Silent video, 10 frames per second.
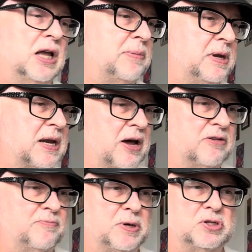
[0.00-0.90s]
I mean, out
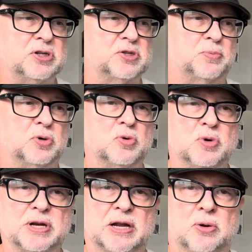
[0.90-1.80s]
of Bitches
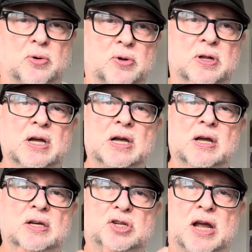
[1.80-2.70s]
Brew and that whole
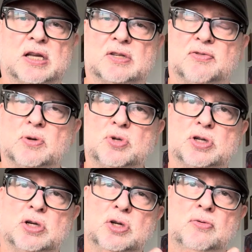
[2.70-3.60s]
jazz
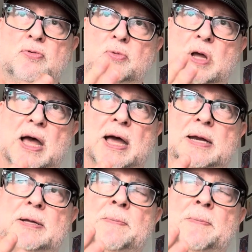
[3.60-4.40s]
fusion, you've got,